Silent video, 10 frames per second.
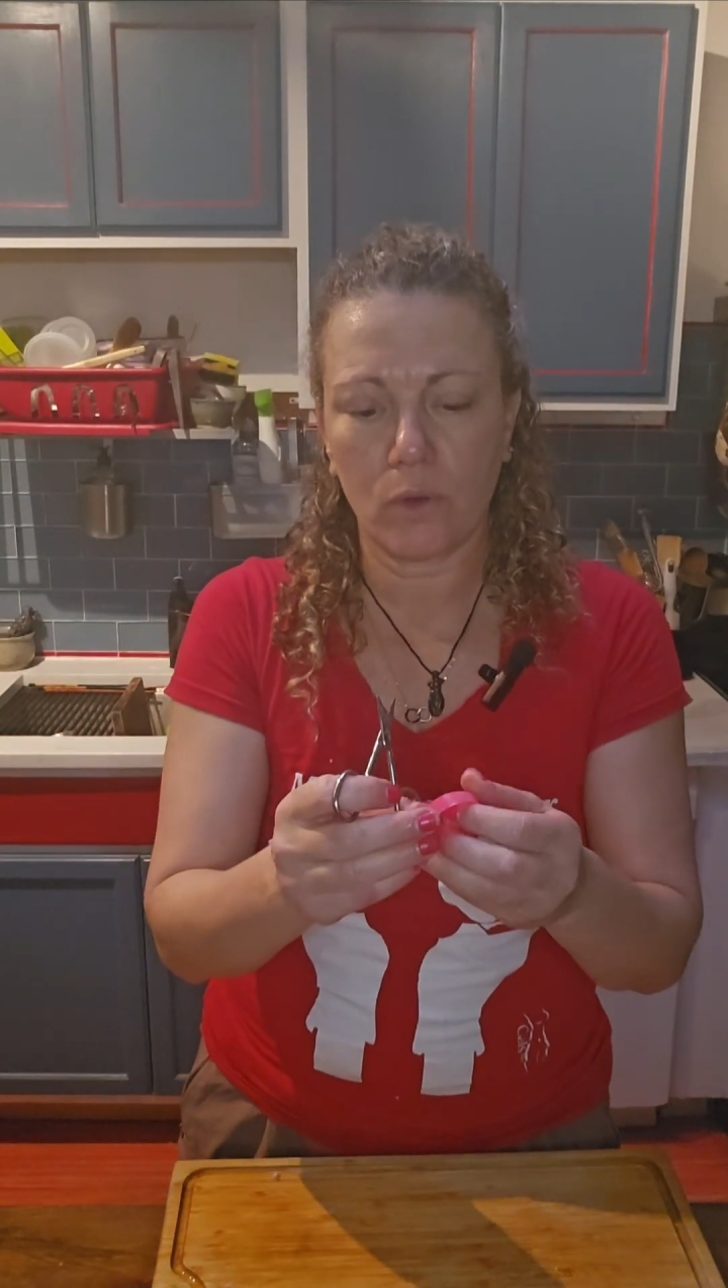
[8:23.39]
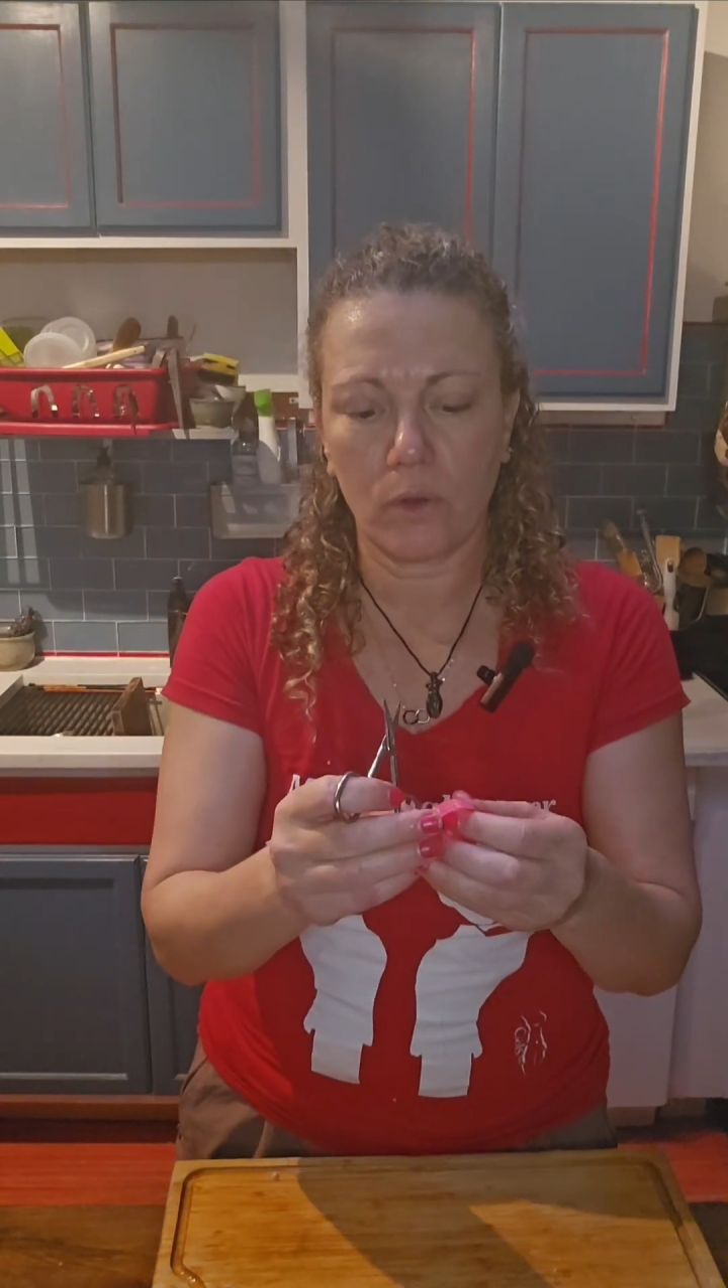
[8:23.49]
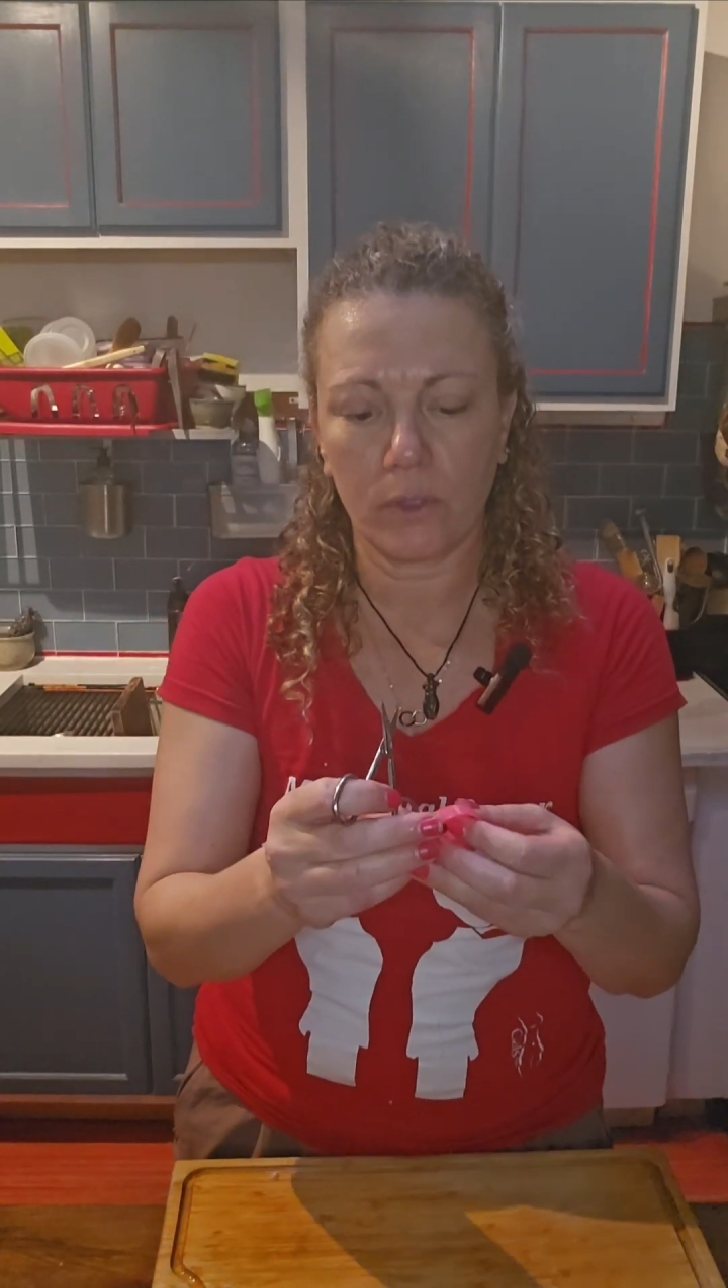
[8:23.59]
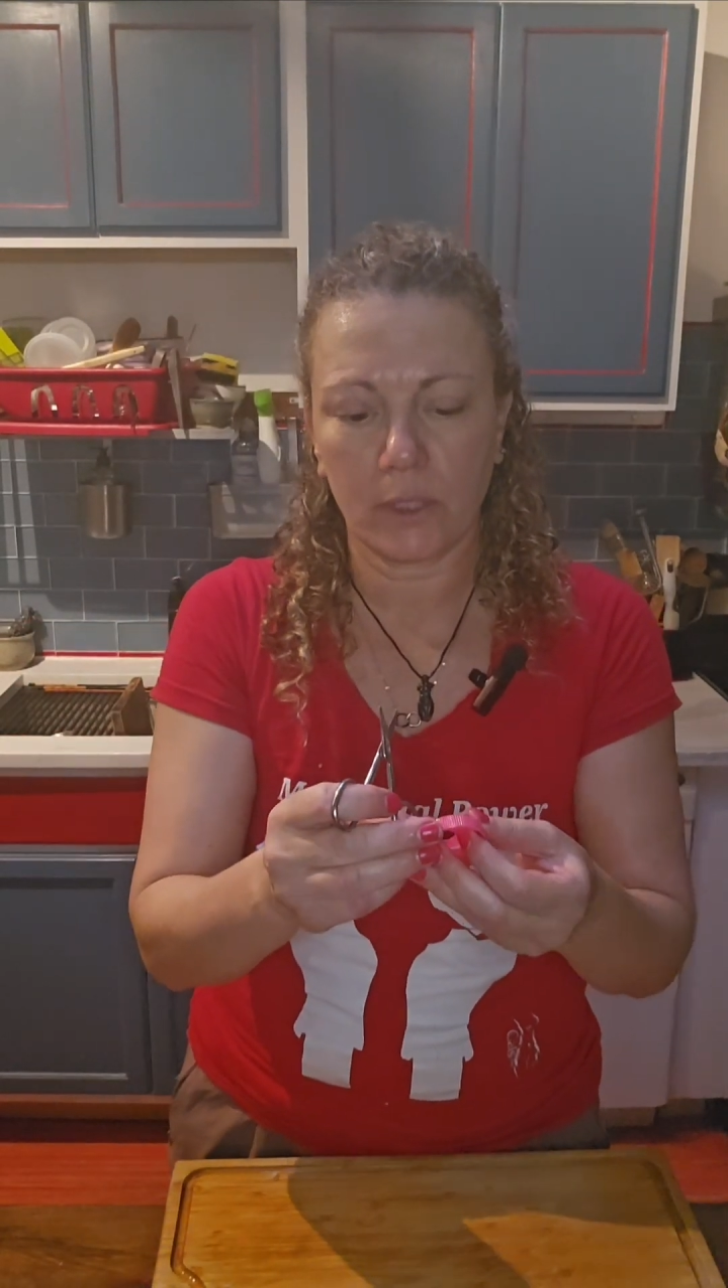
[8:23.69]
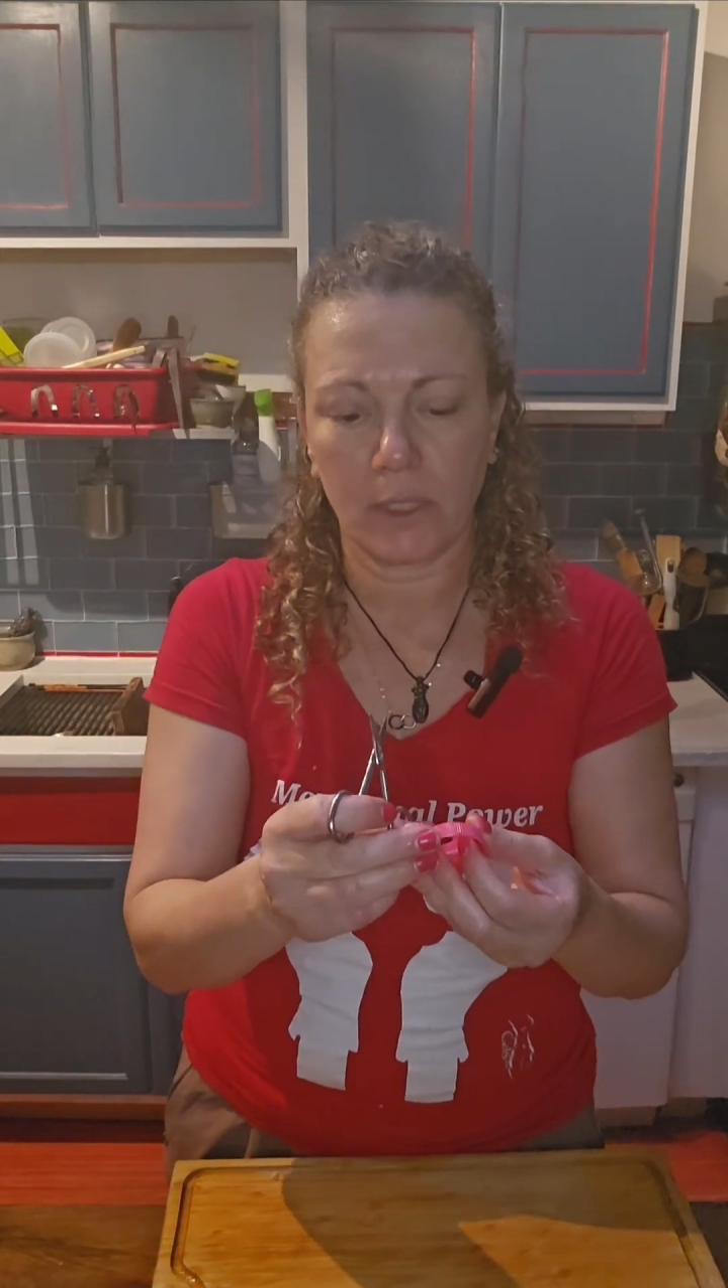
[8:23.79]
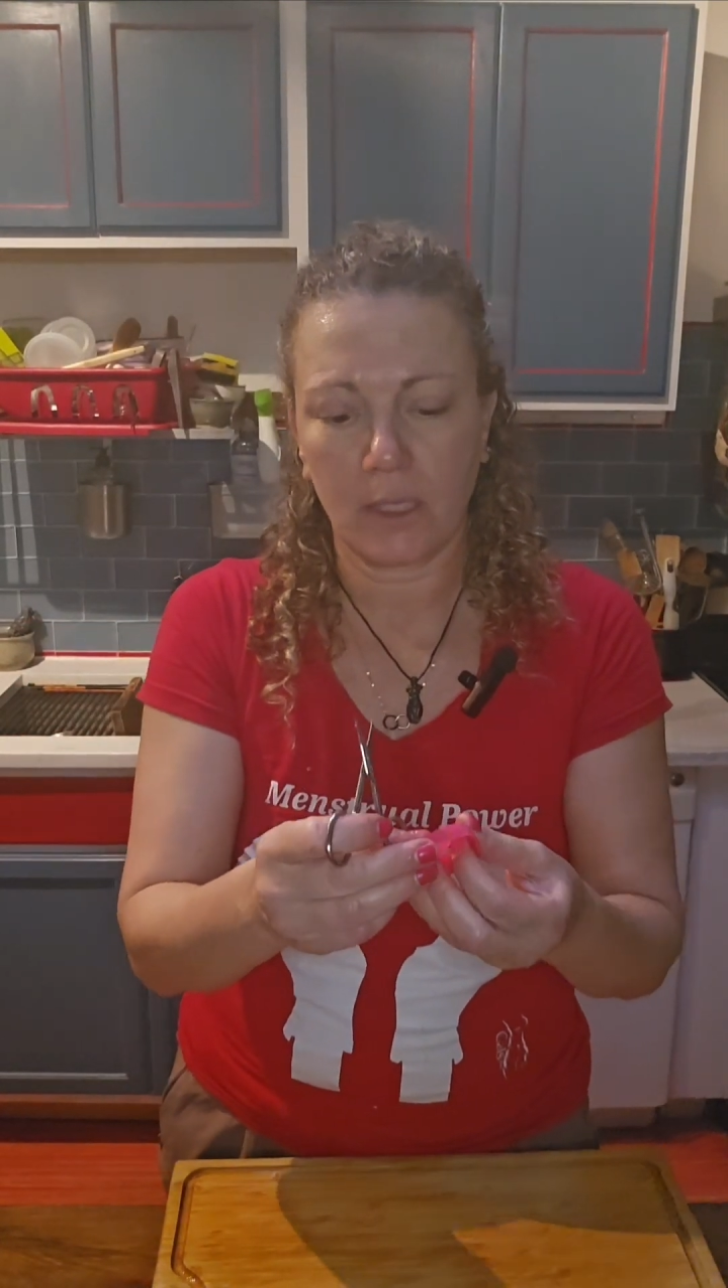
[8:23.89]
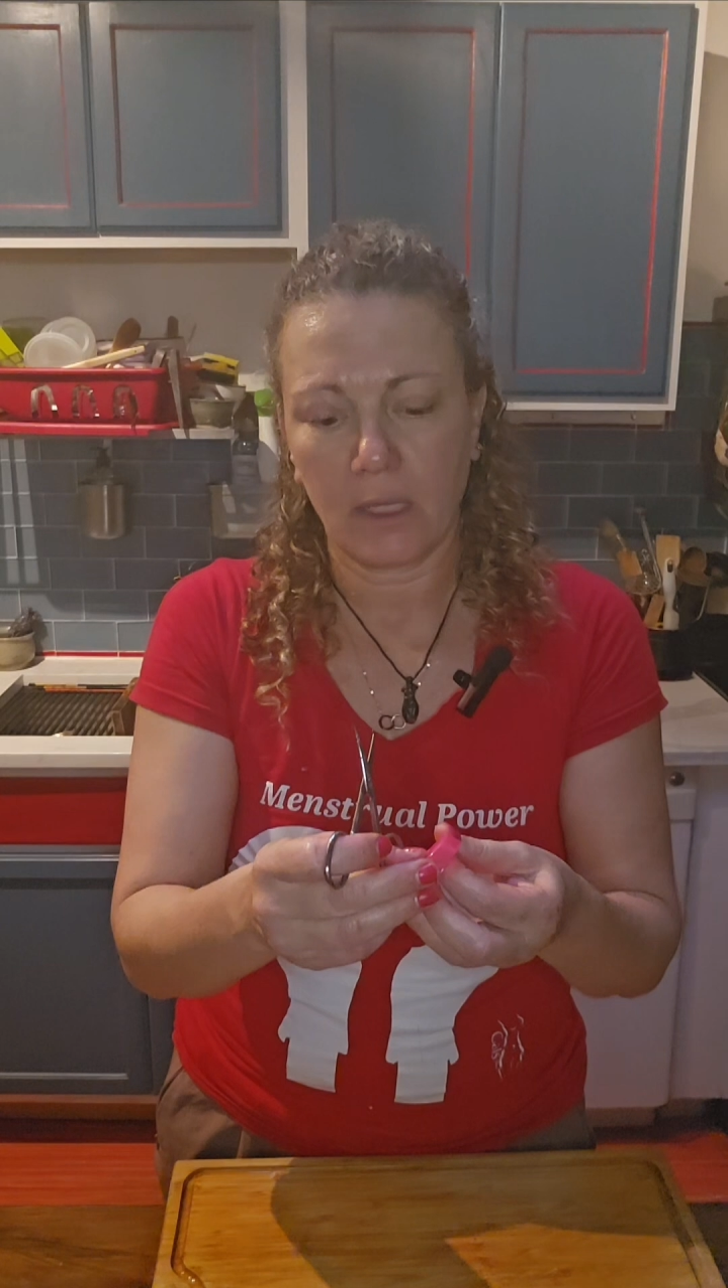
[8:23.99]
on